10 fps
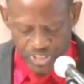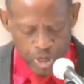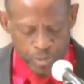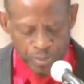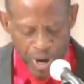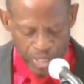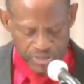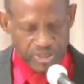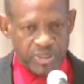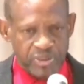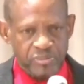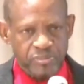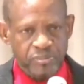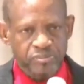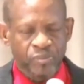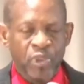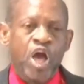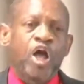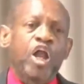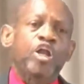Labour Party.
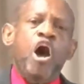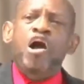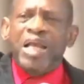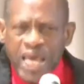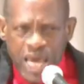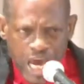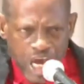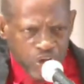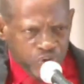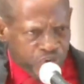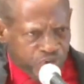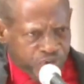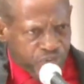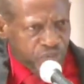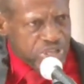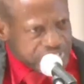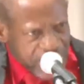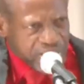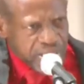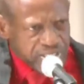Long live the
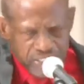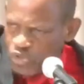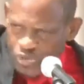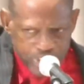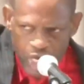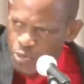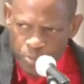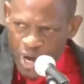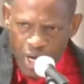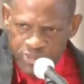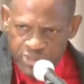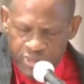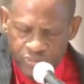St. Kitts-Nevis Labour Party.